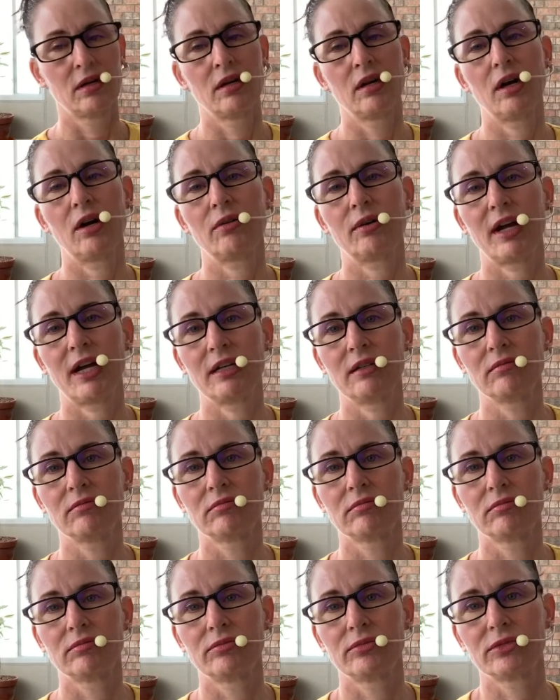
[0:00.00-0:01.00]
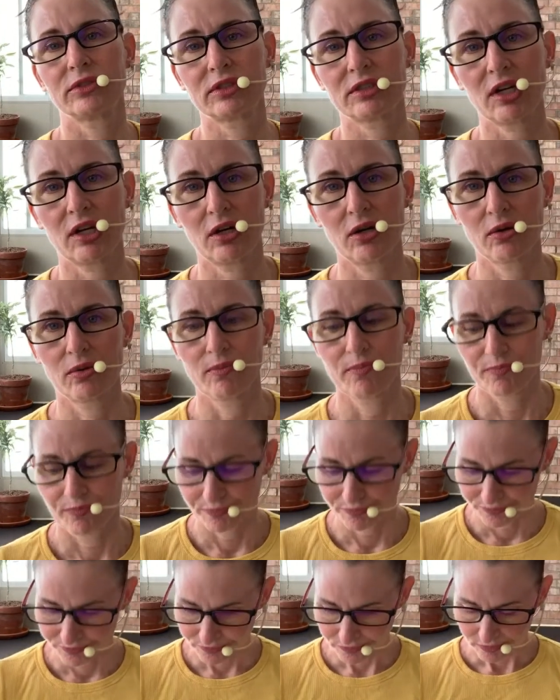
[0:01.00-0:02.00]
All right, so
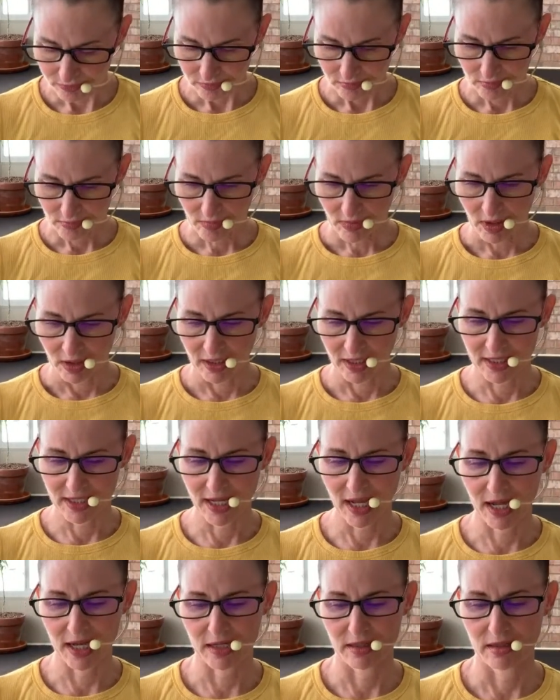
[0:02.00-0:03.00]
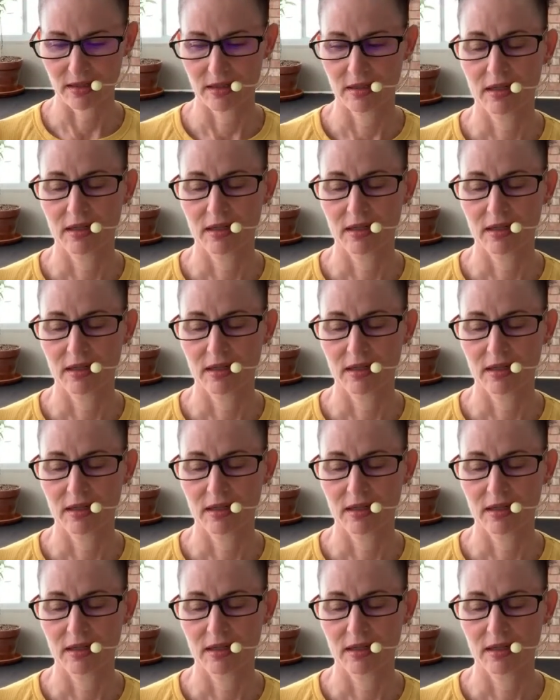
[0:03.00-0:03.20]
again,